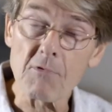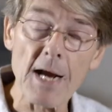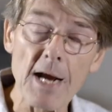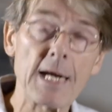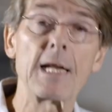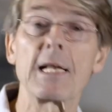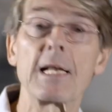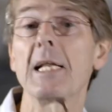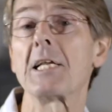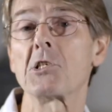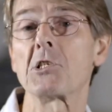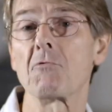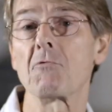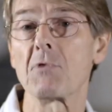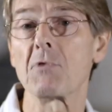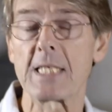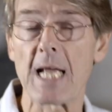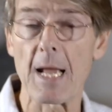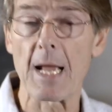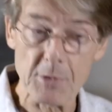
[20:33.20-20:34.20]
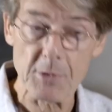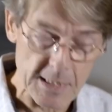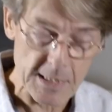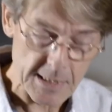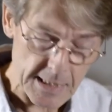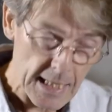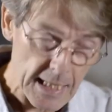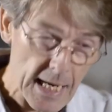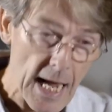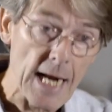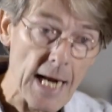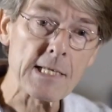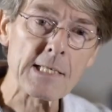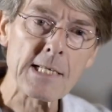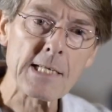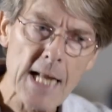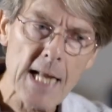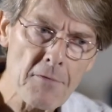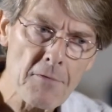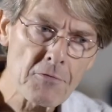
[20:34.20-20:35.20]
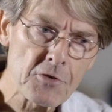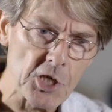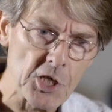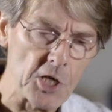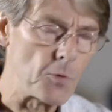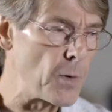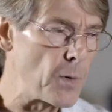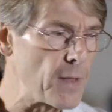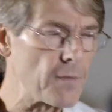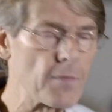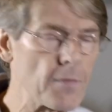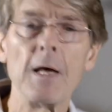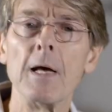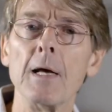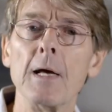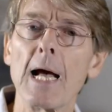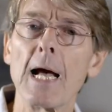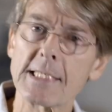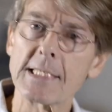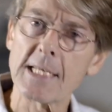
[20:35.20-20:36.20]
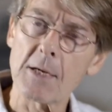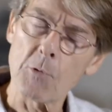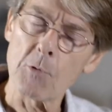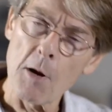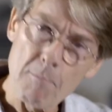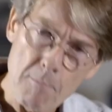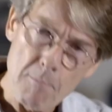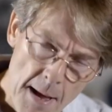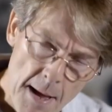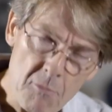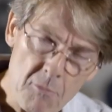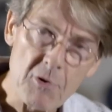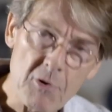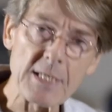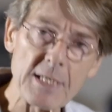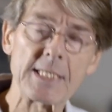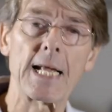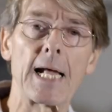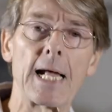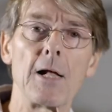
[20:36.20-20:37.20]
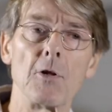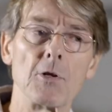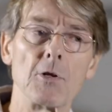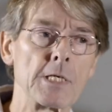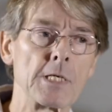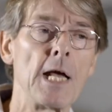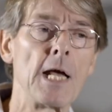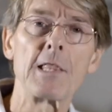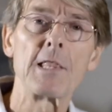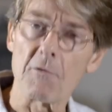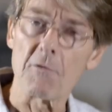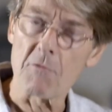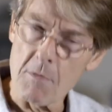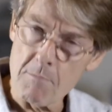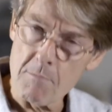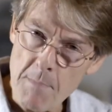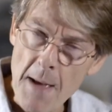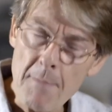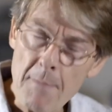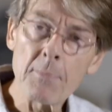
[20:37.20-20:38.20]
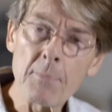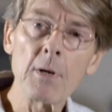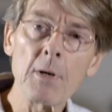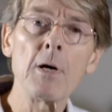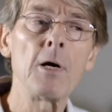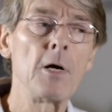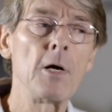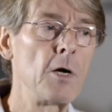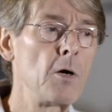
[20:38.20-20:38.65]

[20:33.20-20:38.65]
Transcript: recognition receptors and has left you with, as it were, memory cells that remember